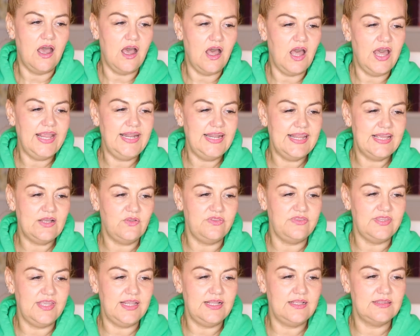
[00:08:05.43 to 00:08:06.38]
I now
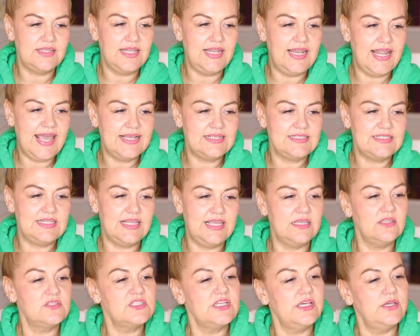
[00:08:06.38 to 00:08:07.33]
think the
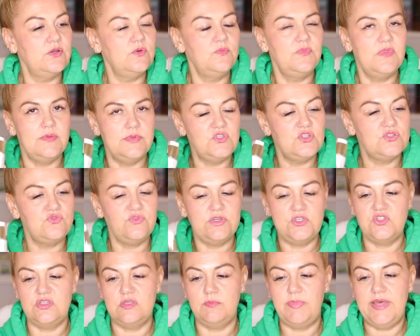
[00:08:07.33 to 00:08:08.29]
lactic, so let me just
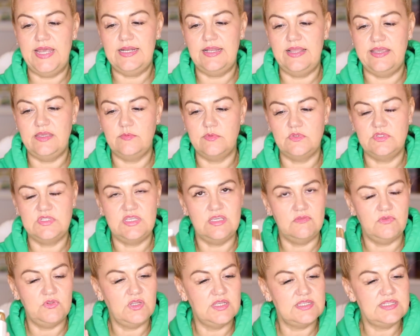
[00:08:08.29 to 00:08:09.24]
read you the back label to
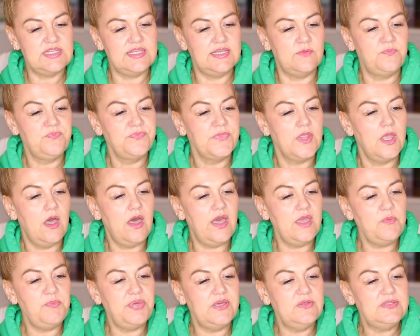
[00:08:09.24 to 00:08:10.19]
give you an idea.
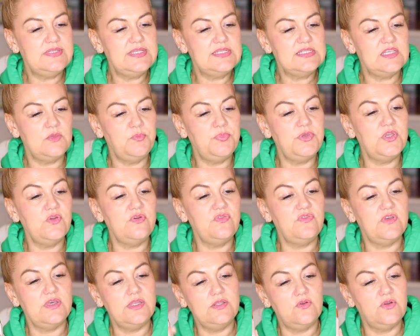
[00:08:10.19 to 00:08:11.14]
High potency,
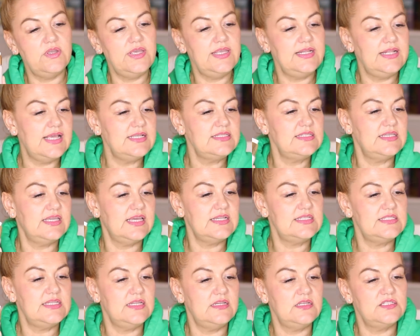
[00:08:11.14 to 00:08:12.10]
purified grade, lactic
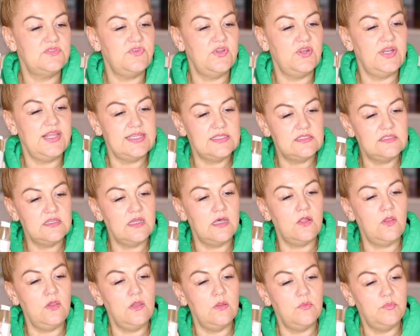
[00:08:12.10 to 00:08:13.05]
acid exfoliates
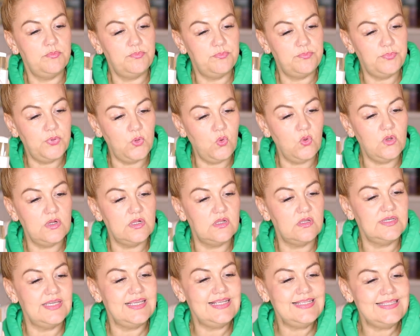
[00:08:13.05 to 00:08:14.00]
dull, pore
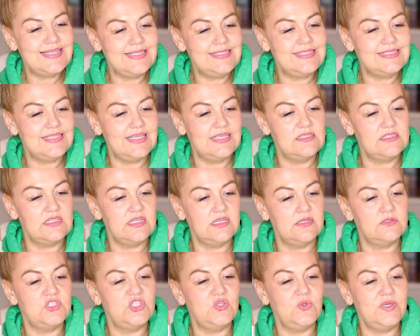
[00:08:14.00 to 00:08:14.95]
clogging dead skin
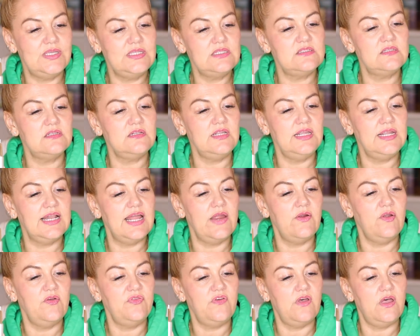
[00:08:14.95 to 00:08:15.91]
cells to instantly
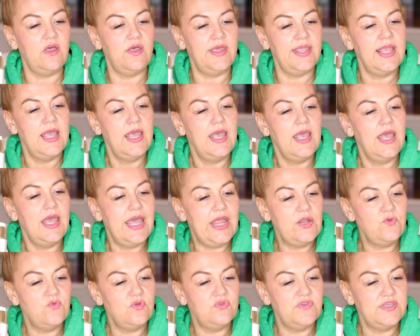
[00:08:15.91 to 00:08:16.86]
clarify
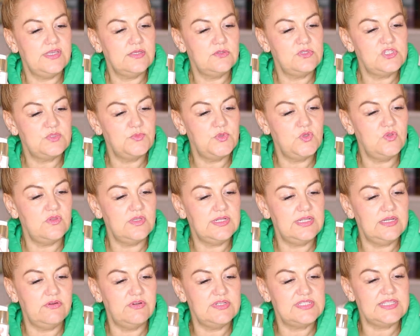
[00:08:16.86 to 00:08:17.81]
and reveals smoother,
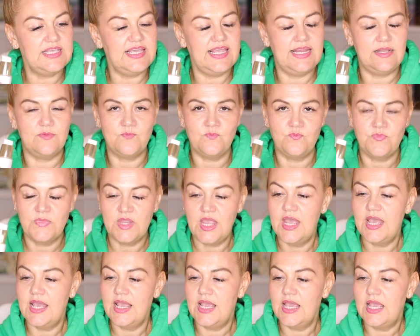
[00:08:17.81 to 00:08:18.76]
clearer skin.
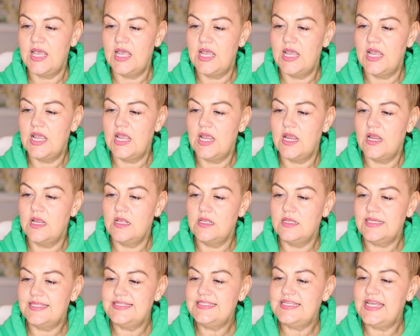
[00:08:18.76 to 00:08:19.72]

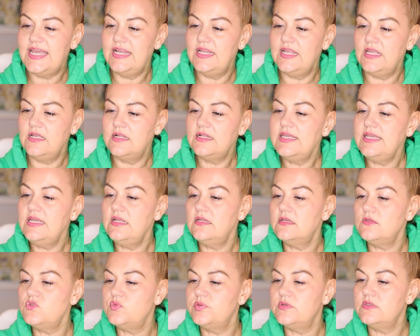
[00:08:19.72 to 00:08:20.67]
Containing
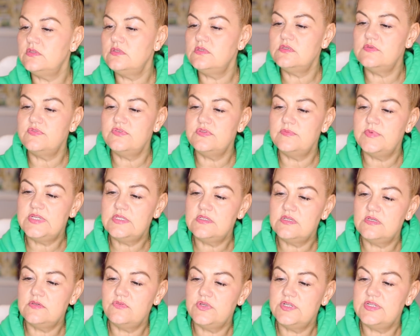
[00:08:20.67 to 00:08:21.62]
clean ultra-pure
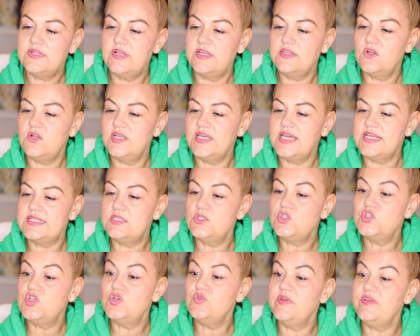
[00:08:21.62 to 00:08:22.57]
glycolic
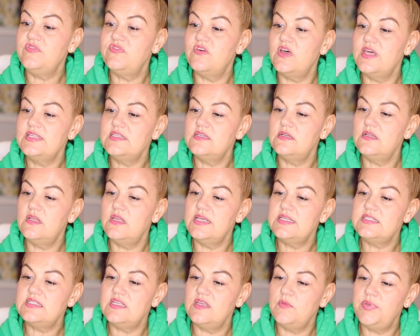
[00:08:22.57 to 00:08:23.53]
acid to
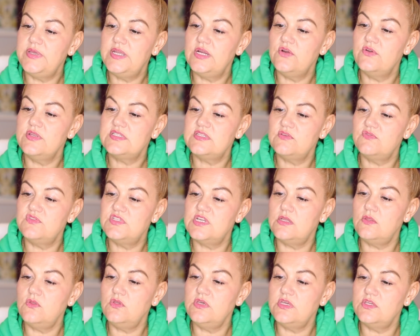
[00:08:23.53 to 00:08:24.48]
revitalize the appearance of
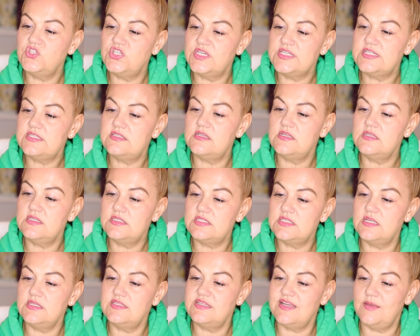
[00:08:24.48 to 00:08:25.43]
dull, congested, and
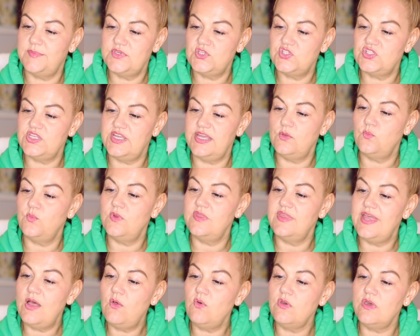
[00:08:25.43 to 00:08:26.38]
sun damaged skin
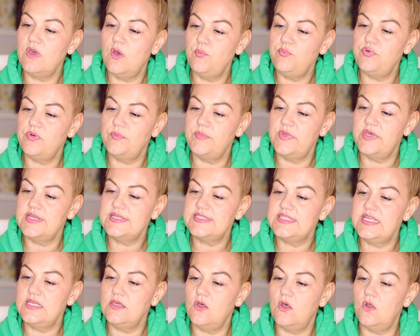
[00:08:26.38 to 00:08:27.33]
without
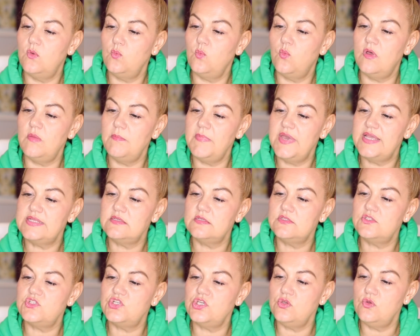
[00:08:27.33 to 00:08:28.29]
compromising on what
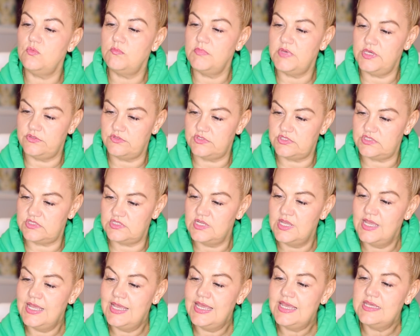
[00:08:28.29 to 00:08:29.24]
matters to you most
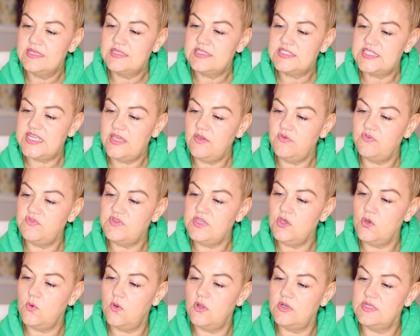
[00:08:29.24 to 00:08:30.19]

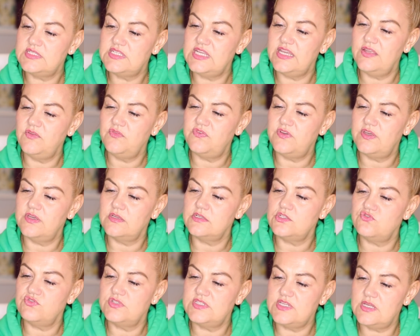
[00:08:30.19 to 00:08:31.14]
safety, quality, and
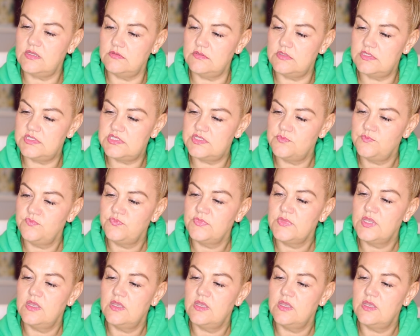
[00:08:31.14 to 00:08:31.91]
fast results.